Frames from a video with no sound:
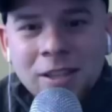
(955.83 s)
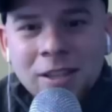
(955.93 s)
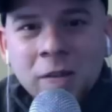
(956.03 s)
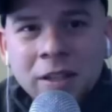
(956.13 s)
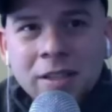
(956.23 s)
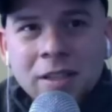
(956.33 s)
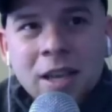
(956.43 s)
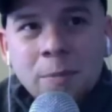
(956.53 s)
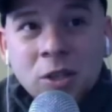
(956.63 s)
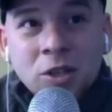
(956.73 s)
perfect lens to
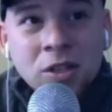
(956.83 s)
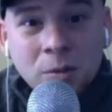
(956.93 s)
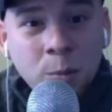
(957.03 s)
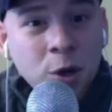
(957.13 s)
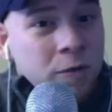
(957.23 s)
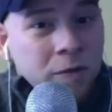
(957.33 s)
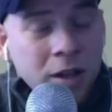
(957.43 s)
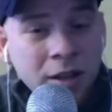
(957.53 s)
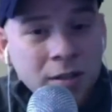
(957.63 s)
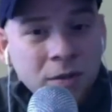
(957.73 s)
take pictures of
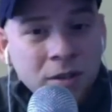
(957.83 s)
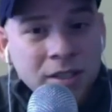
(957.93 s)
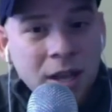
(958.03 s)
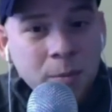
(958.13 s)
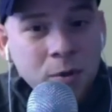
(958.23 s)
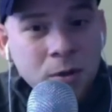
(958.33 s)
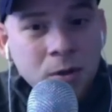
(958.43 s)
butterflies, for example.